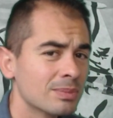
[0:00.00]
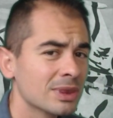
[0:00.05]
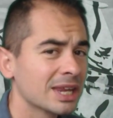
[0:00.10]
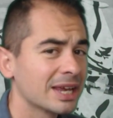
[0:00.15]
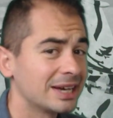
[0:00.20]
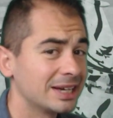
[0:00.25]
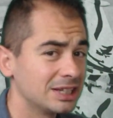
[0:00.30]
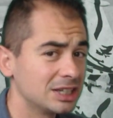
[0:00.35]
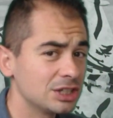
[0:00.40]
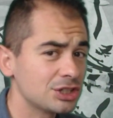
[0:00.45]

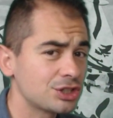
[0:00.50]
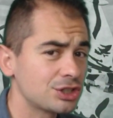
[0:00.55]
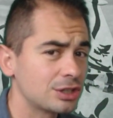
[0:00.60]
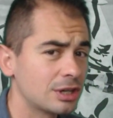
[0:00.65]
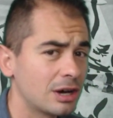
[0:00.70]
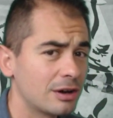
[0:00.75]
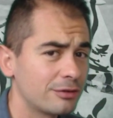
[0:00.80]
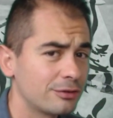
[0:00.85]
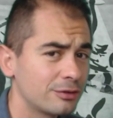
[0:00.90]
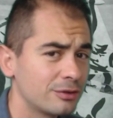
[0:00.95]
It is
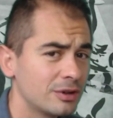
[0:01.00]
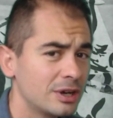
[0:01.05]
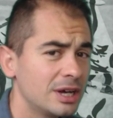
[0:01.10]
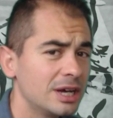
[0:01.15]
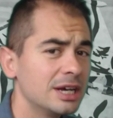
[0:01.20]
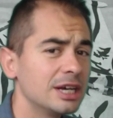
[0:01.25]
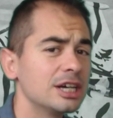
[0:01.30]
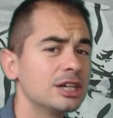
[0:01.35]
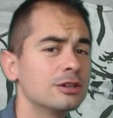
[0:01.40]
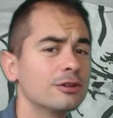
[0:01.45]
tough
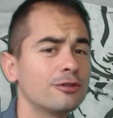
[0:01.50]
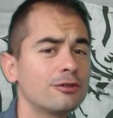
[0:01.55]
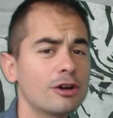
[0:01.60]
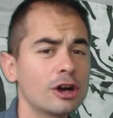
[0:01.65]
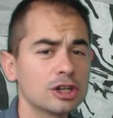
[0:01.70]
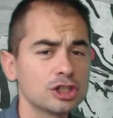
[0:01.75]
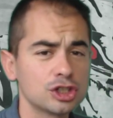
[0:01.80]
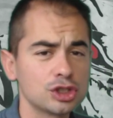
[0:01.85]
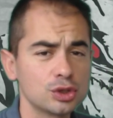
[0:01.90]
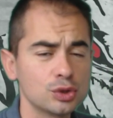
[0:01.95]
in a
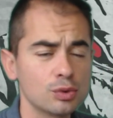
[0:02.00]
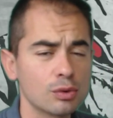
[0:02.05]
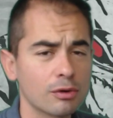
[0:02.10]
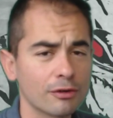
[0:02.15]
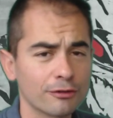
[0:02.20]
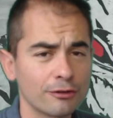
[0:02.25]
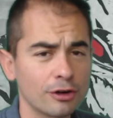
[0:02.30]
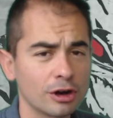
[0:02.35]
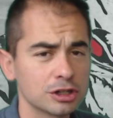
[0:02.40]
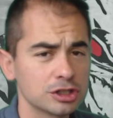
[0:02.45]
Fox 2 or
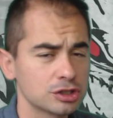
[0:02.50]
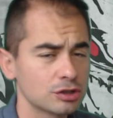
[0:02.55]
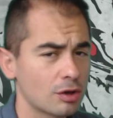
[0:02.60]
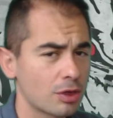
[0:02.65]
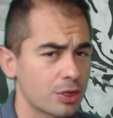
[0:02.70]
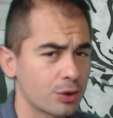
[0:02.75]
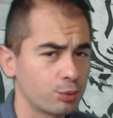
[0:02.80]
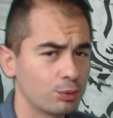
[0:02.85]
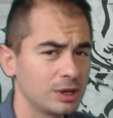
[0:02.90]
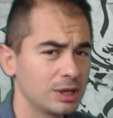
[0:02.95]
Fox
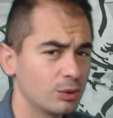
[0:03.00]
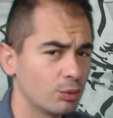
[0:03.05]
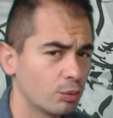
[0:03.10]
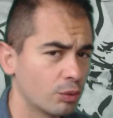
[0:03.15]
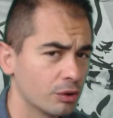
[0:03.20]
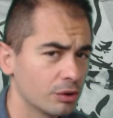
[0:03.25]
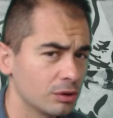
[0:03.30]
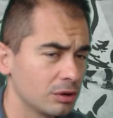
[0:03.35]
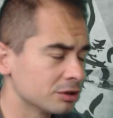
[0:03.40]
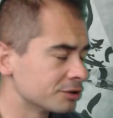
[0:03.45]
3
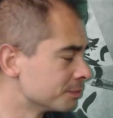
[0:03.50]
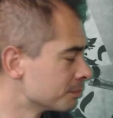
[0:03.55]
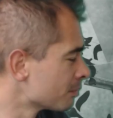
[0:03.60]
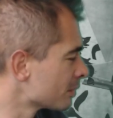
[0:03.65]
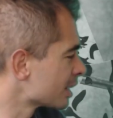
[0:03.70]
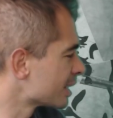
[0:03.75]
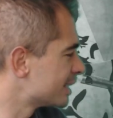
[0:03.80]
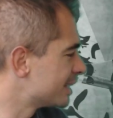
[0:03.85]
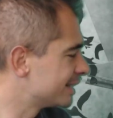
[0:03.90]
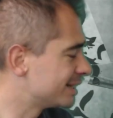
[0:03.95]
world.
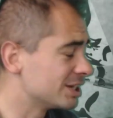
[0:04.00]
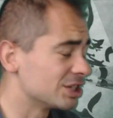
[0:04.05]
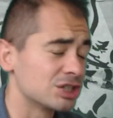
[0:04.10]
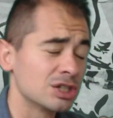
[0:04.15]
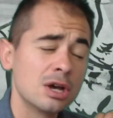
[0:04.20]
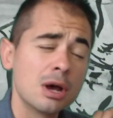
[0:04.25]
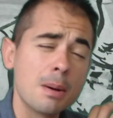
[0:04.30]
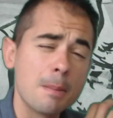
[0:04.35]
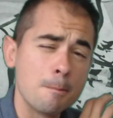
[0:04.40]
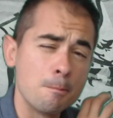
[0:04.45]
It is
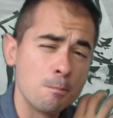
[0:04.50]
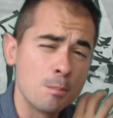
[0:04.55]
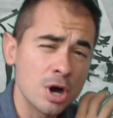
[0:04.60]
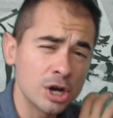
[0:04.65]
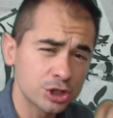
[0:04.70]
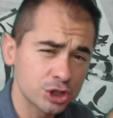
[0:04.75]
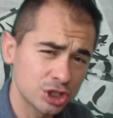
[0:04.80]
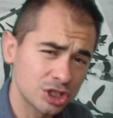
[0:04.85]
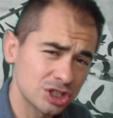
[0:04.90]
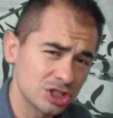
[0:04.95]

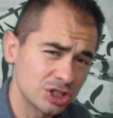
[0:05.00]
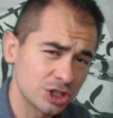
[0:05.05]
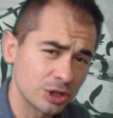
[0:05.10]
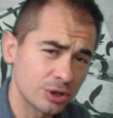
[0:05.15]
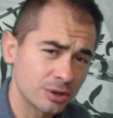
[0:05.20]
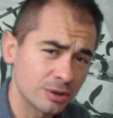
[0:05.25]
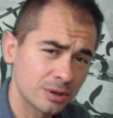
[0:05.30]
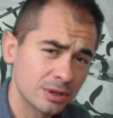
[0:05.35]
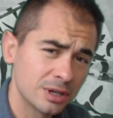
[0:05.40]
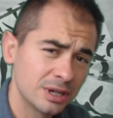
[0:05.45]
much
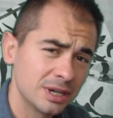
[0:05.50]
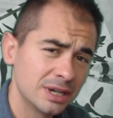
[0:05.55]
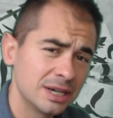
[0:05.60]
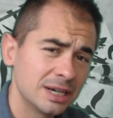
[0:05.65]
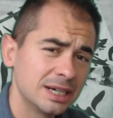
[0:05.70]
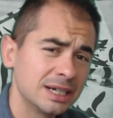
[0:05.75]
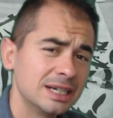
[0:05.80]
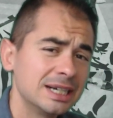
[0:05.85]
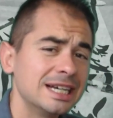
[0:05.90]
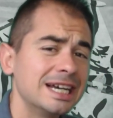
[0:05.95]
easier
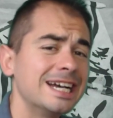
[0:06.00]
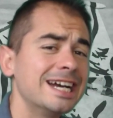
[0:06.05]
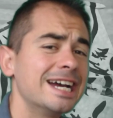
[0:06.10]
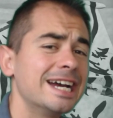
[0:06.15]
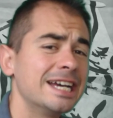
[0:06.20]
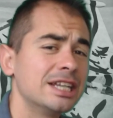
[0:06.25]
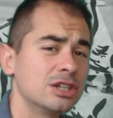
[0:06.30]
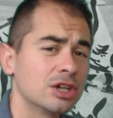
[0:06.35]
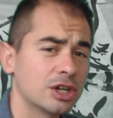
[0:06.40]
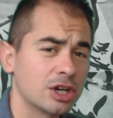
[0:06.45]

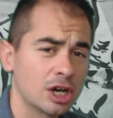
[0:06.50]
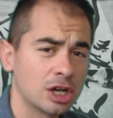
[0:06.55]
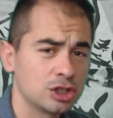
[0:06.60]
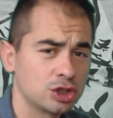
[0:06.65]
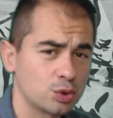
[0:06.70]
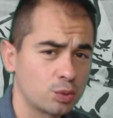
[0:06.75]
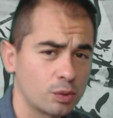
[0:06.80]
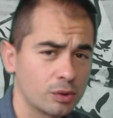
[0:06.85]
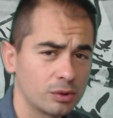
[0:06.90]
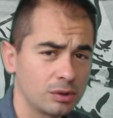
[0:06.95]
in the
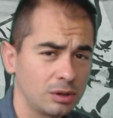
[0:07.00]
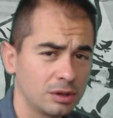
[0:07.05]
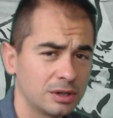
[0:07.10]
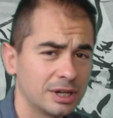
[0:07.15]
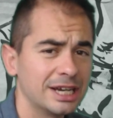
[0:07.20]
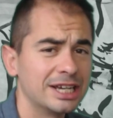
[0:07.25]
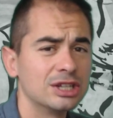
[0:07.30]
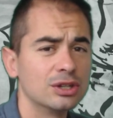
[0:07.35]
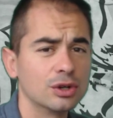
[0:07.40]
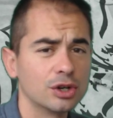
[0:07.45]
guns world.
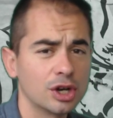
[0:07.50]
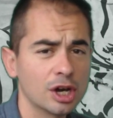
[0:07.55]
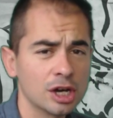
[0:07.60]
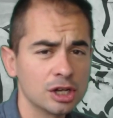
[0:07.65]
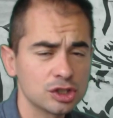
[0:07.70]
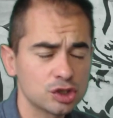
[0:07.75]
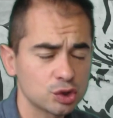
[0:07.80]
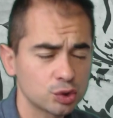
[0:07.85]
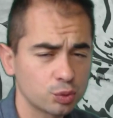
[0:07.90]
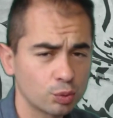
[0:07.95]
In the
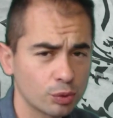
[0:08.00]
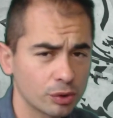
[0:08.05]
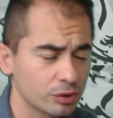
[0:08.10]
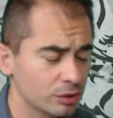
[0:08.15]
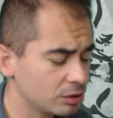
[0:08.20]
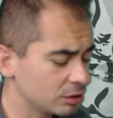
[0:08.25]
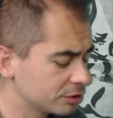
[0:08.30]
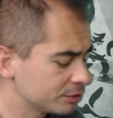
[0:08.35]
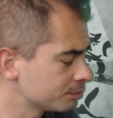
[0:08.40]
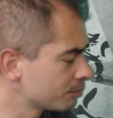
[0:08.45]
guns
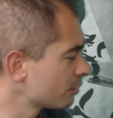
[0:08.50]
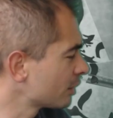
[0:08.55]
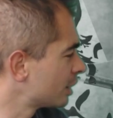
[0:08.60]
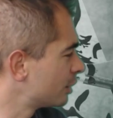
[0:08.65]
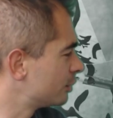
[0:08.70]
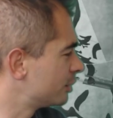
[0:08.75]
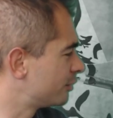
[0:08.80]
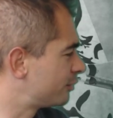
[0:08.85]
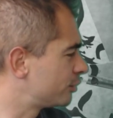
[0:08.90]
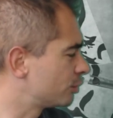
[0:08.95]
world,
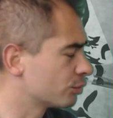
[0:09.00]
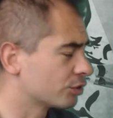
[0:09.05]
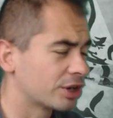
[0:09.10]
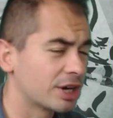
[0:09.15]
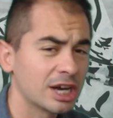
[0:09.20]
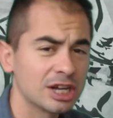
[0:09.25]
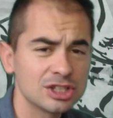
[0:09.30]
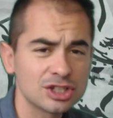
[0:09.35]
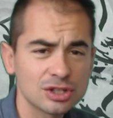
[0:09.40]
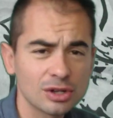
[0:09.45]
if you're
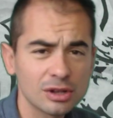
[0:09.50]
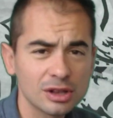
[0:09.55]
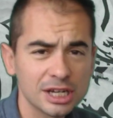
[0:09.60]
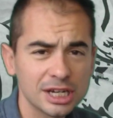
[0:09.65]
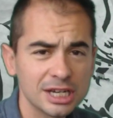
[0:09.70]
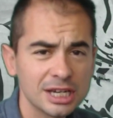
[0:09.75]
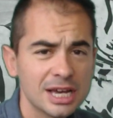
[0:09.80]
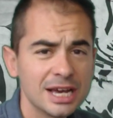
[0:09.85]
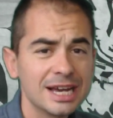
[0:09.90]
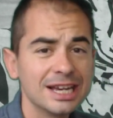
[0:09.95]
guns
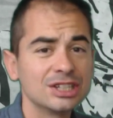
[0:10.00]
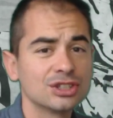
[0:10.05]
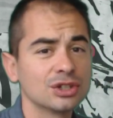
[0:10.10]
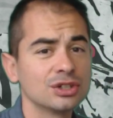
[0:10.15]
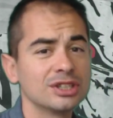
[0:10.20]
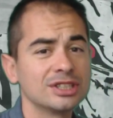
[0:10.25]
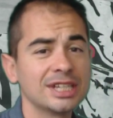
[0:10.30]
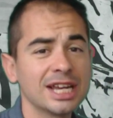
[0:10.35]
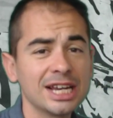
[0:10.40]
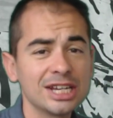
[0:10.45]
only, it's going
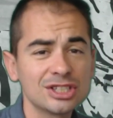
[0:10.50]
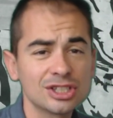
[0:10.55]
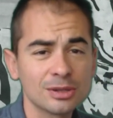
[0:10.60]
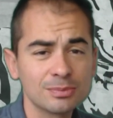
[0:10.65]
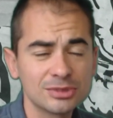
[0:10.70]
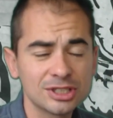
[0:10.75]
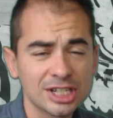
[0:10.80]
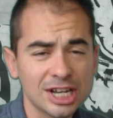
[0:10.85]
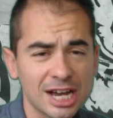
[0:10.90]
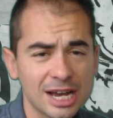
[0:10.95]
to take some
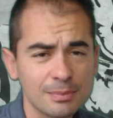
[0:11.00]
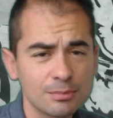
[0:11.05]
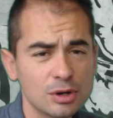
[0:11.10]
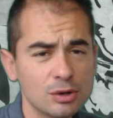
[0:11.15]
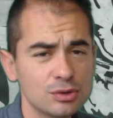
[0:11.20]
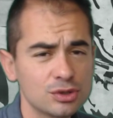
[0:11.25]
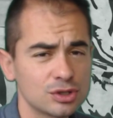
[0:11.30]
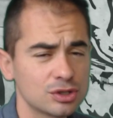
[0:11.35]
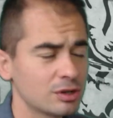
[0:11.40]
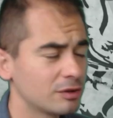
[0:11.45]
time,
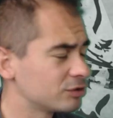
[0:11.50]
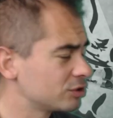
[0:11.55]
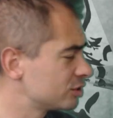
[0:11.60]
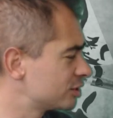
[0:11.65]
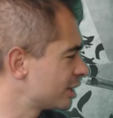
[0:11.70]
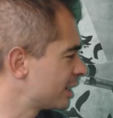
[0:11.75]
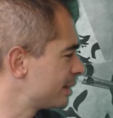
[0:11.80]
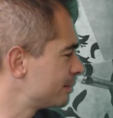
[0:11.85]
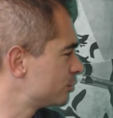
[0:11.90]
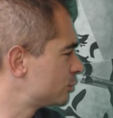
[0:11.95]
most of the
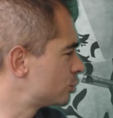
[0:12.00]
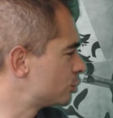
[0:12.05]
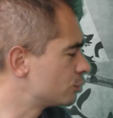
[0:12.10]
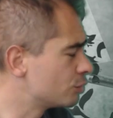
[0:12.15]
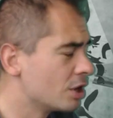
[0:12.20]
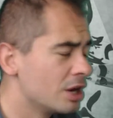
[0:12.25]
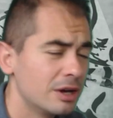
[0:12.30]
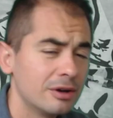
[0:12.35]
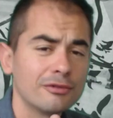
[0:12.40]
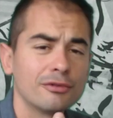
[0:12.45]
time, to
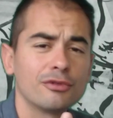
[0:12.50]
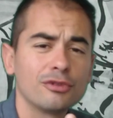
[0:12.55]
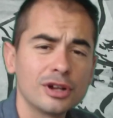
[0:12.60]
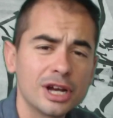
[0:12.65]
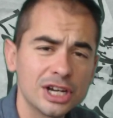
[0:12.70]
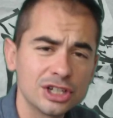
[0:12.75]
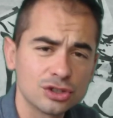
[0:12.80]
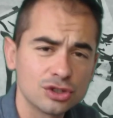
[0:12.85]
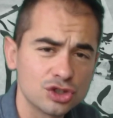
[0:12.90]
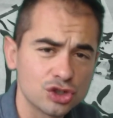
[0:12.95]
fly
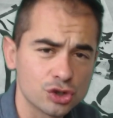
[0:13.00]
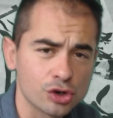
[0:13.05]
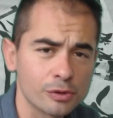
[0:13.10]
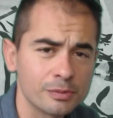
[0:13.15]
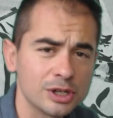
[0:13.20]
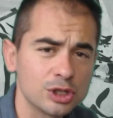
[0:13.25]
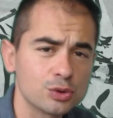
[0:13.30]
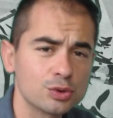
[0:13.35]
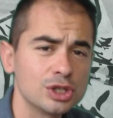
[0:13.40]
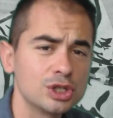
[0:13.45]
the
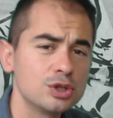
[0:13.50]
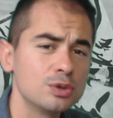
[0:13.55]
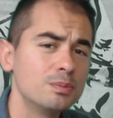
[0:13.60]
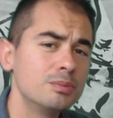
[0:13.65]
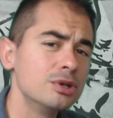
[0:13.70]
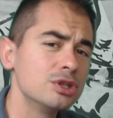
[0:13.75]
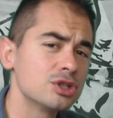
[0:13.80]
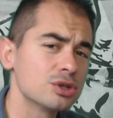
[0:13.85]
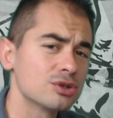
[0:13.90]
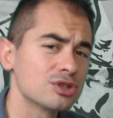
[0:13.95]
geometry, to
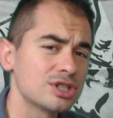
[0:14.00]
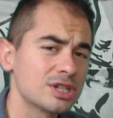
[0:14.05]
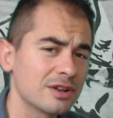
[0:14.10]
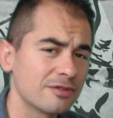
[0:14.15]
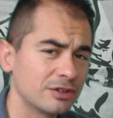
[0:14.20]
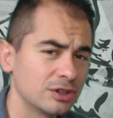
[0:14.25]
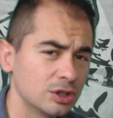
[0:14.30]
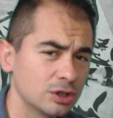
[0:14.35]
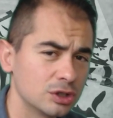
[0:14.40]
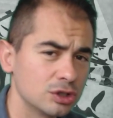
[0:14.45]
put yourself
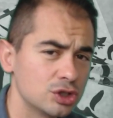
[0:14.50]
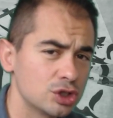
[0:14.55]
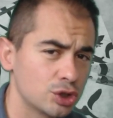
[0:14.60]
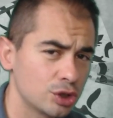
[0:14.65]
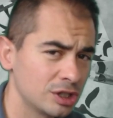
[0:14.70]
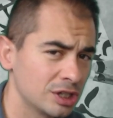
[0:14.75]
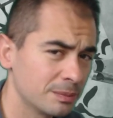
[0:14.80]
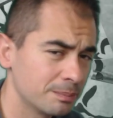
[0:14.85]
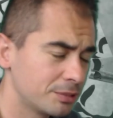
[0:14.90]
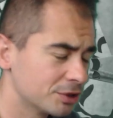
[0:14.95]
in a good
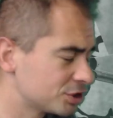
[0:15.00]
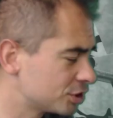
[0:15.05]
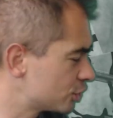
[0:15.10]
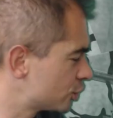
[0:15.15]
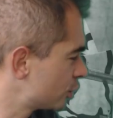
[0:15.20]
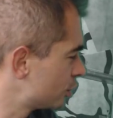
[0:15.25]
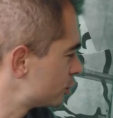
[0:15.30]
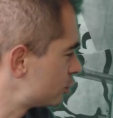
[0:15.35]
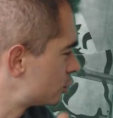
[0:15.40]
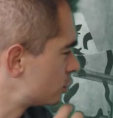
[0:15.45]
shooting
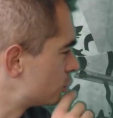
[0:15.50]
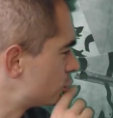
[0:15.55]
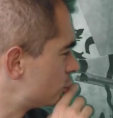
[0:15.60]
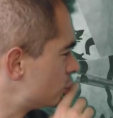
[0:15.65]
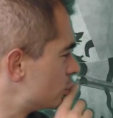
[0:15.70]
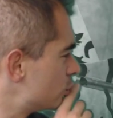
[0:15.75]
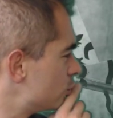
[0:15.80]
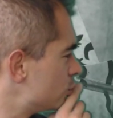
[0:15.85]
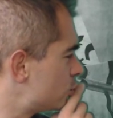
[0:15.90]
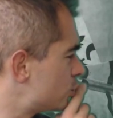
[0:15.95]
position, so
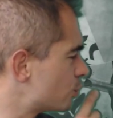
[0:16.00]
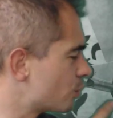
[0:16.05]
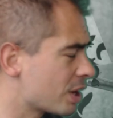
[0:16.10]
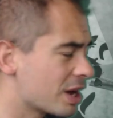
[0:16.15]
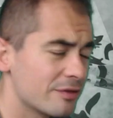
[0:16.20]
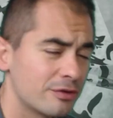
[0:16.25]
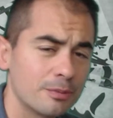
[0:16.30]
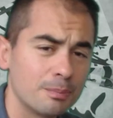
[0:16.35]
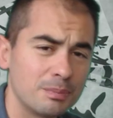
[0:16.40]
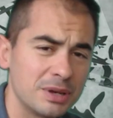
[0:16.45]
you do have
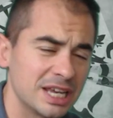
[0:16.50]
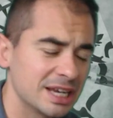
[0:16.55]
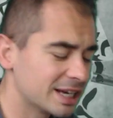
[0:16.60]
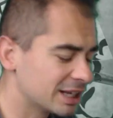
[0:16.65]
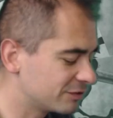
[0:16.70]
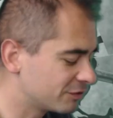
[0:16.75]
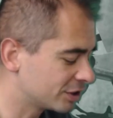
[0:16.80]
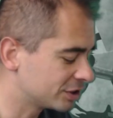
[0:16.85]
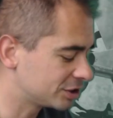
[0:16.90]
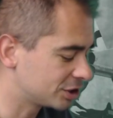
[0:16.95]
a big
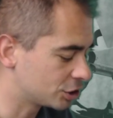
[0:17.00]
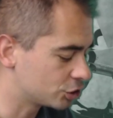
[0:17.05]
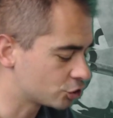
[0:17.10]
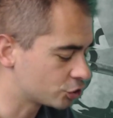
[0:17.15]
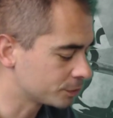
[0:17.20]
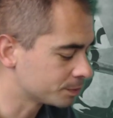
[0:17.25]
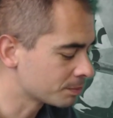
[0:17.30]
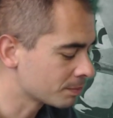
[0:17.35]
advantage.